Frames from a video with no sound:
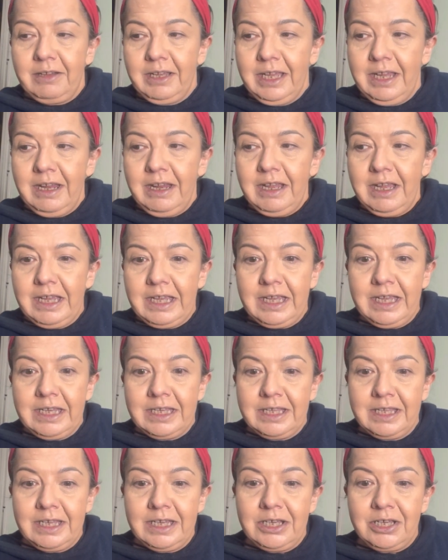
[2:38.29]
here
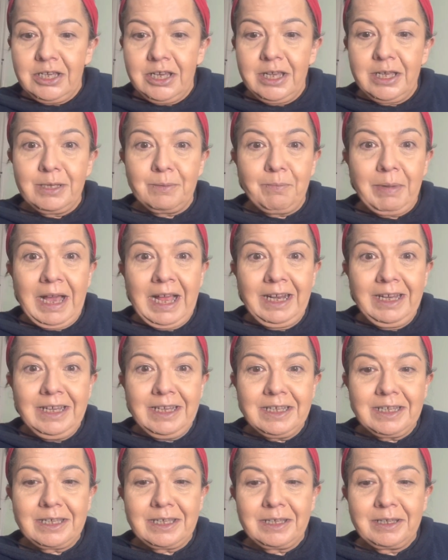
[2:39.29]
is this year's
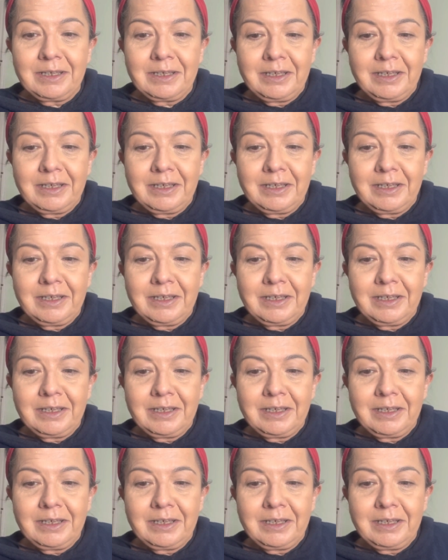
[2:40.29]
palette.